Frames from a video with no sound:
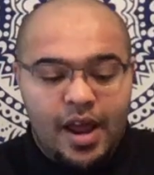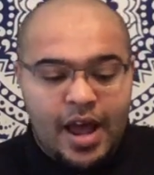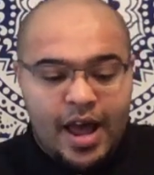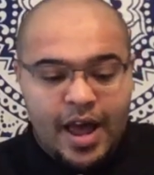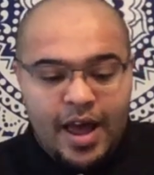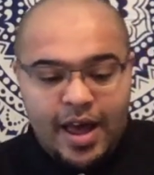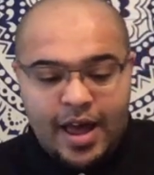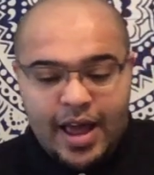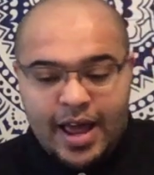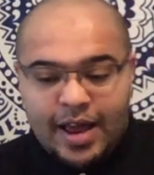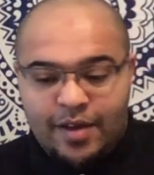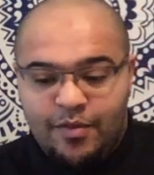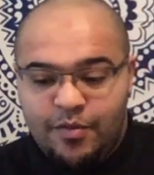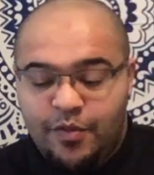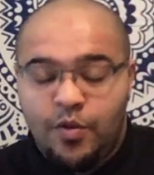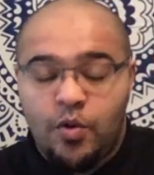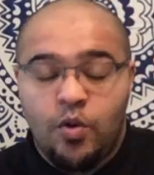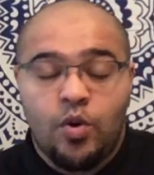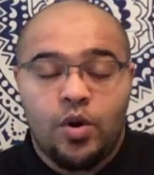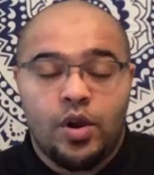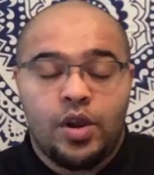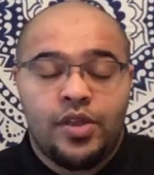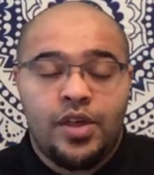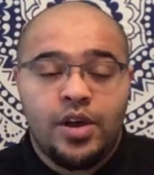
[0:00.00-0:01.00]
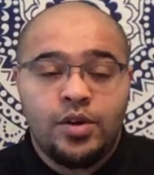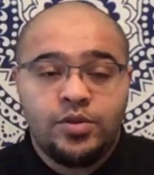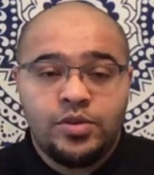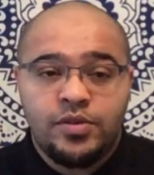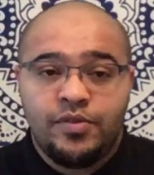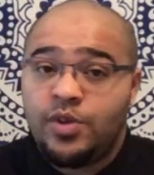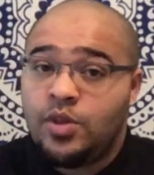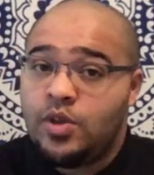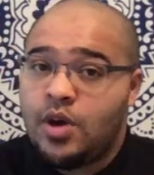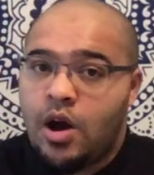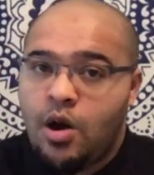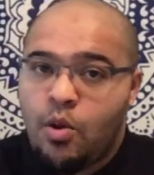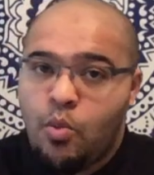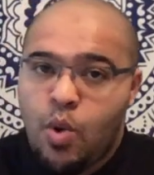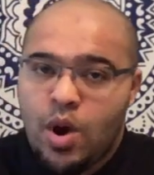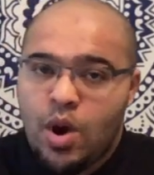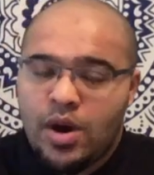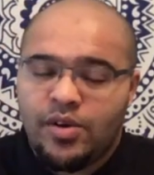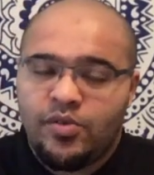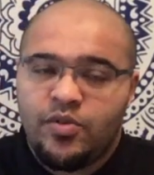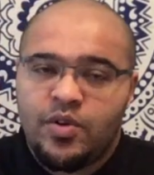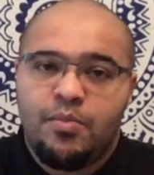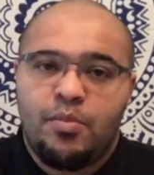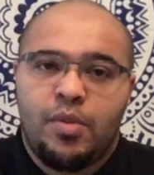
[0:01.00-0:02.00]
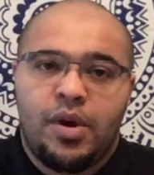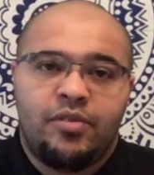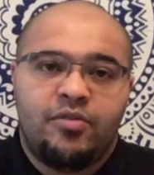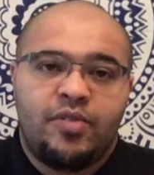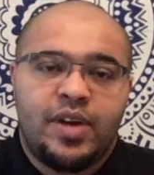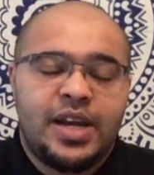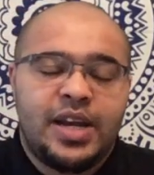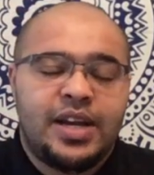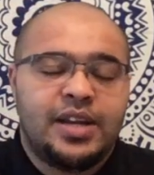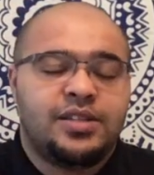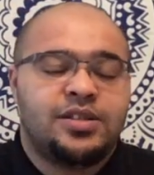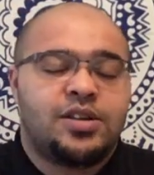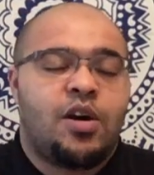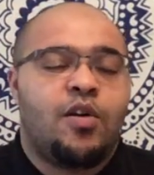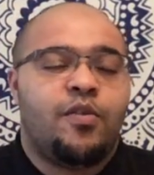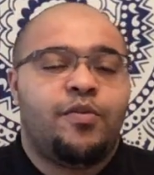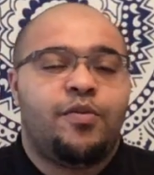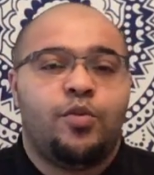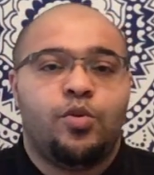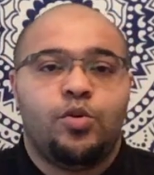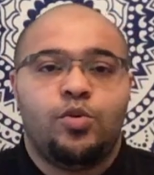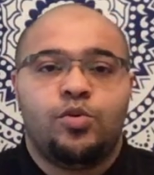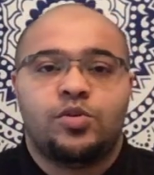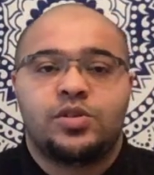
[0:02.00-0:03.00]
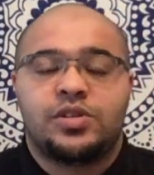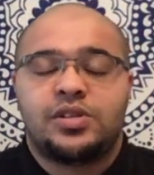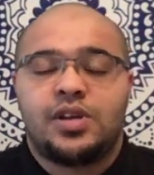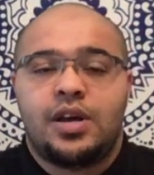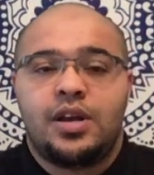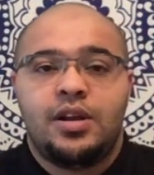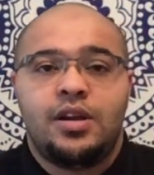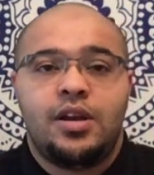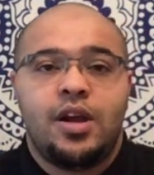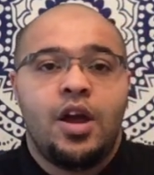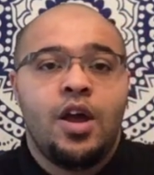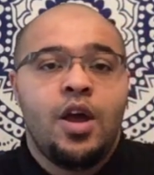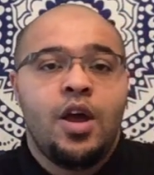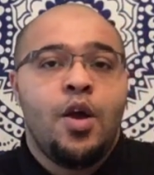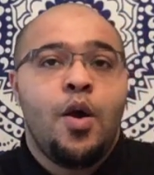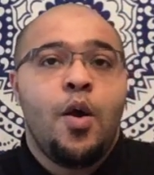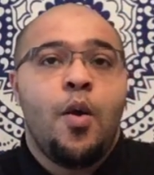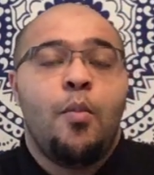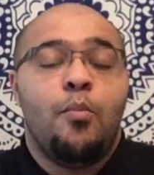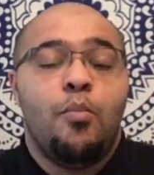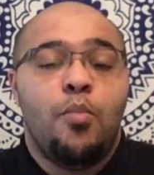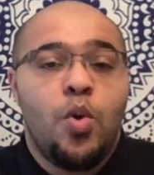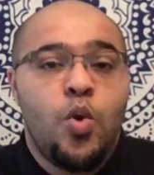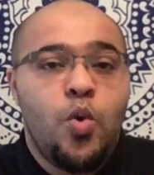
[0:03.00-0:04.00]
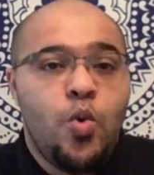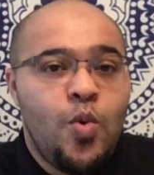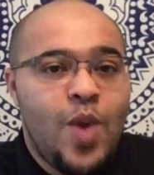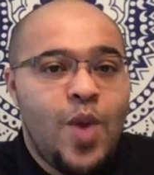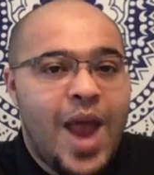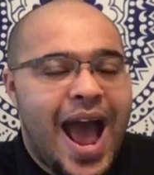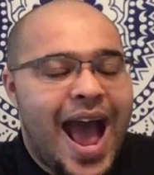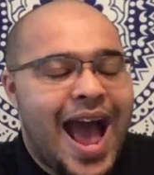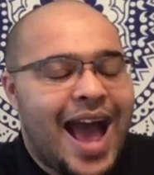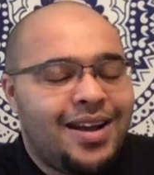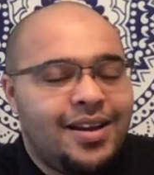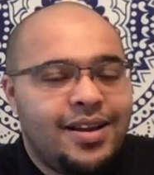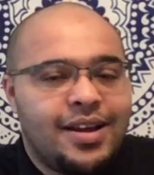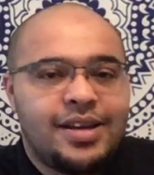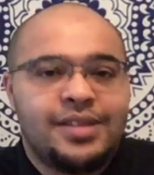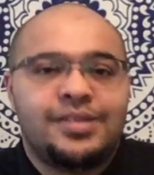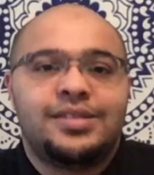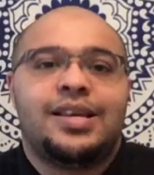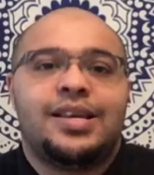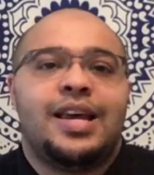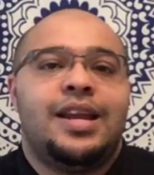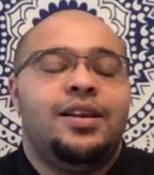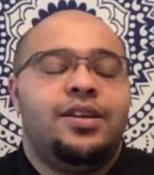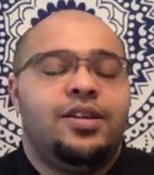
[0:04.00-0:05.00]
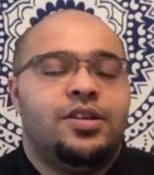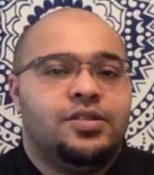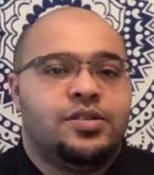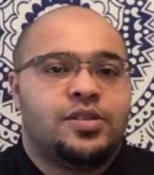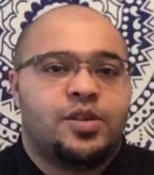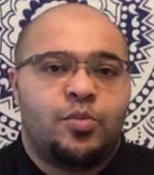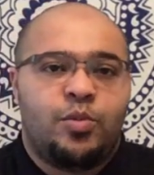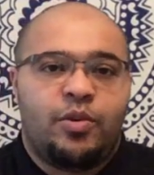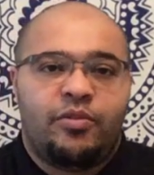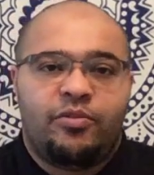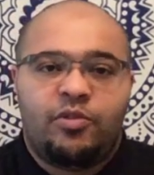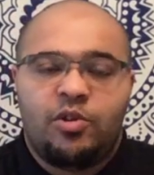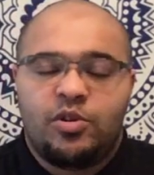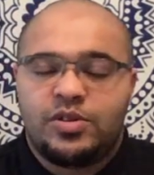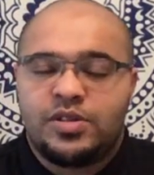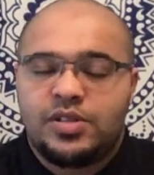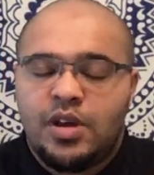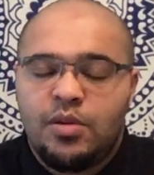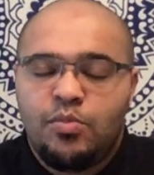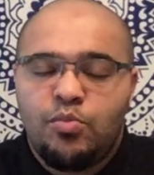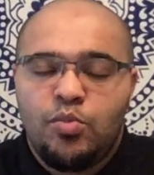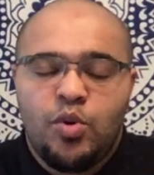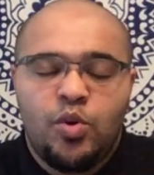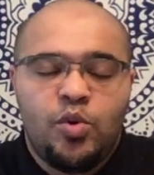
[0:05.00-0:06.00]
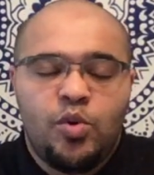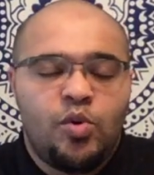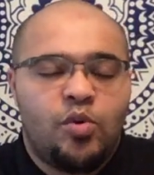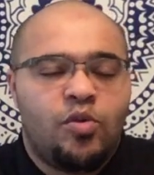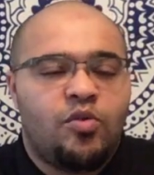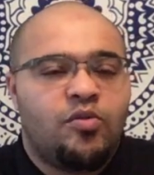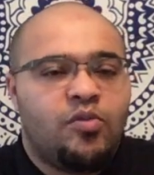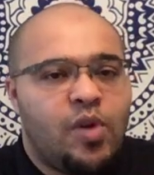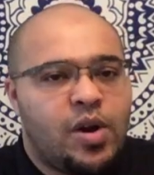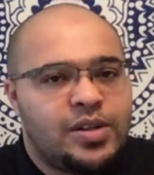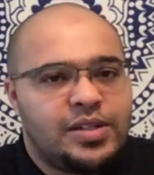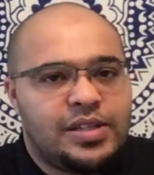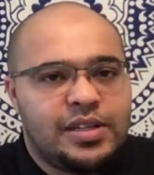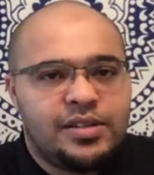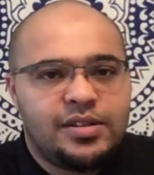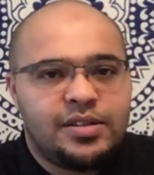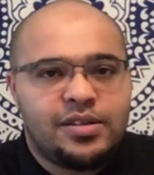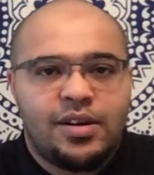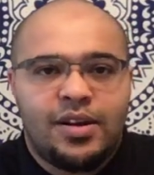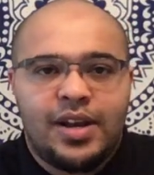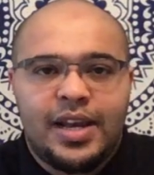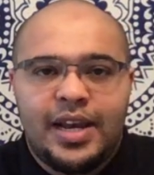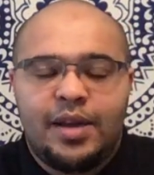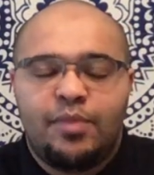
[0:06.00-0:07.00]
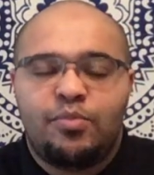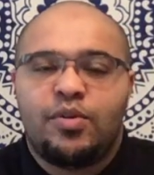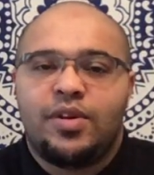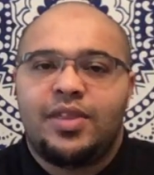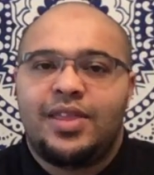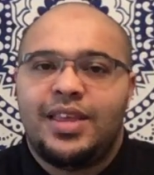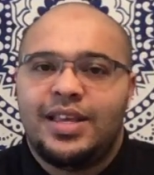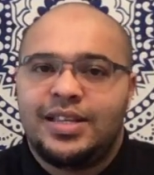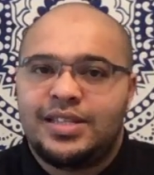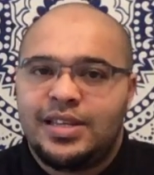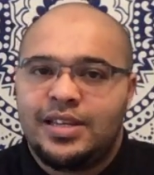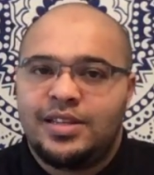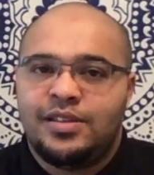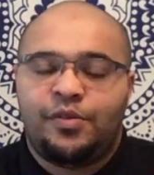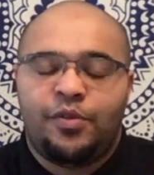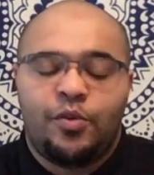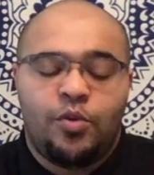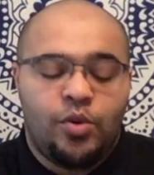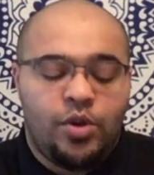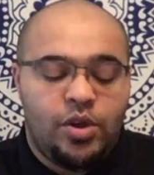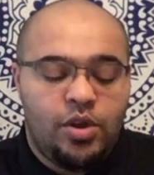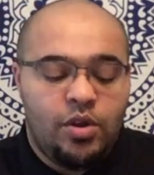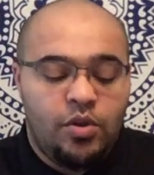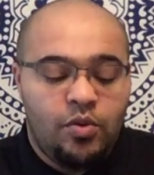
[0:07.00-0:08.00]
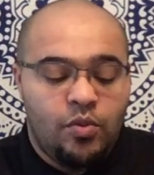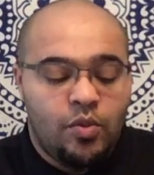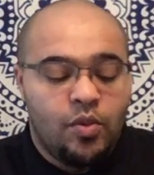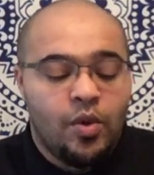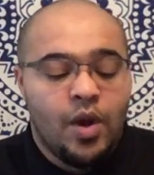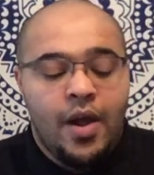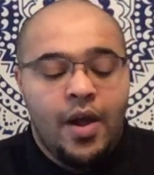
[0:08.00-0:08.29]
And for those of you that are wondering, my readings are for your sun, moon, and ascendant. So whether you're a sun, moon, or rising sign Libra, this is for you.